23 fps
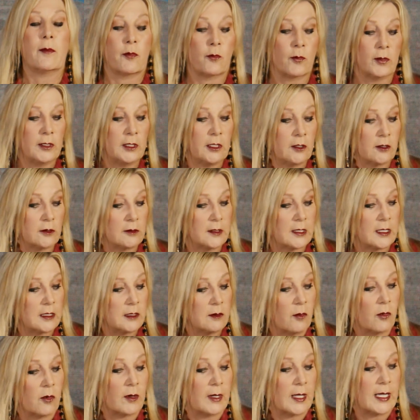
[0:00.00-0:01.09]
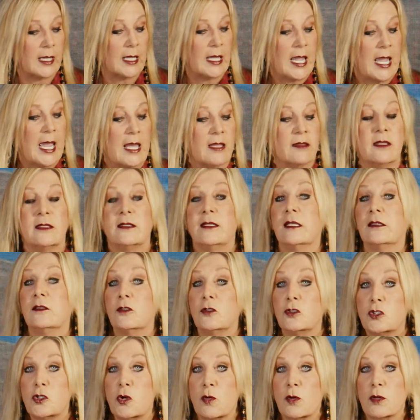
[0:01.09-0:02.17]
up really early in the morning, they'd get
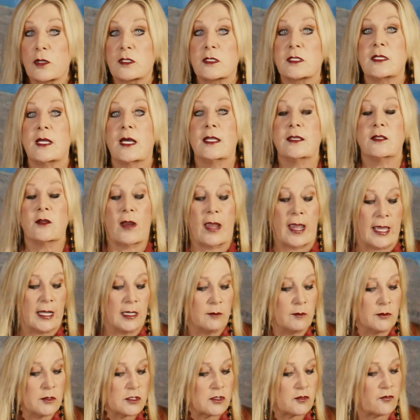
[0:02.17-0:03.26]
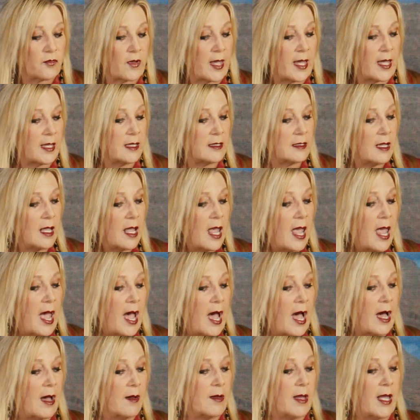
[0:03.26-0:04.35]
their chores done, their animals fed,
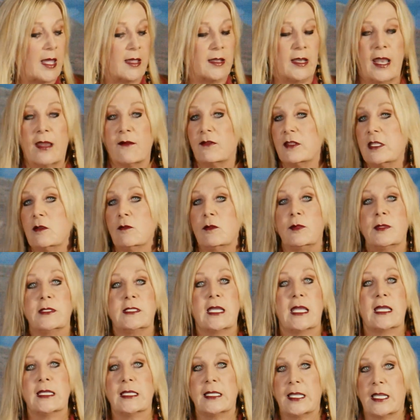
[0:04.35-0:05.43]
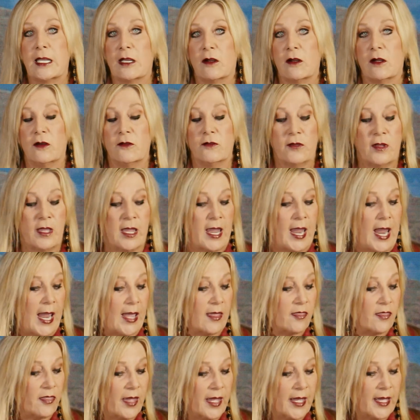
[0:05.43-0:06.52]
and everything would be taken care of,
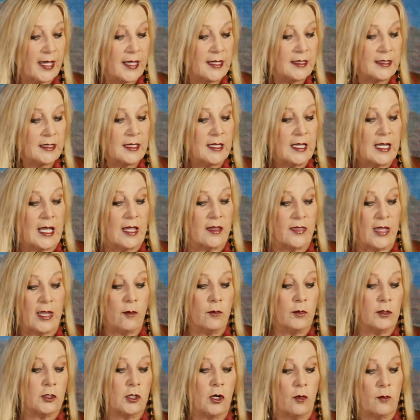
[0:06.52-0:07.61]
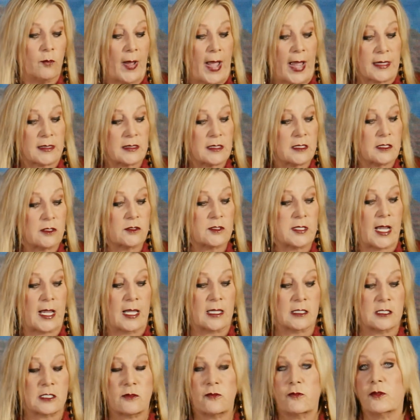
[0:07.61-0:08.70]
and then they would go back to their
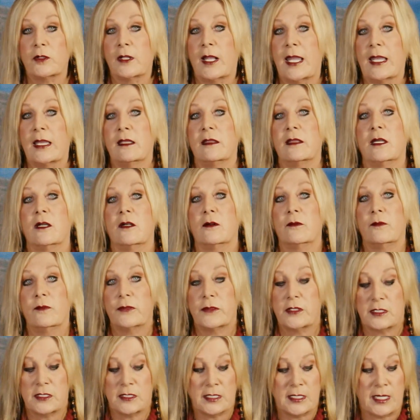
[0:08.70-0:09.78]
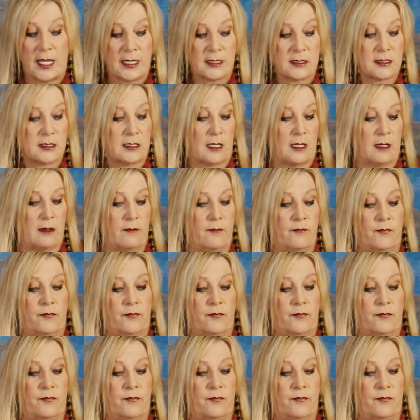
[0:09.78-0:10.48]
tents for like their siesta.